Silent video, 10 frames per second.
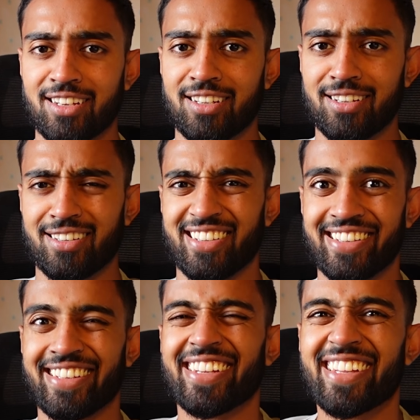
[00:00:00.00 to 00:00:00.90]
Like,
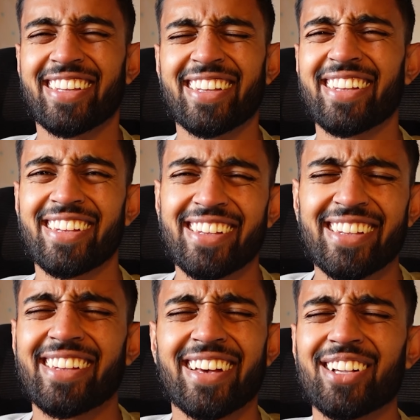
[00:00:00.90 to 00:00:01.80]

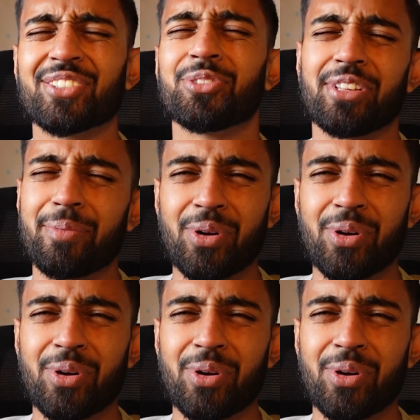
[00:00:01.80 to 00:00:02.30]
how do you do that,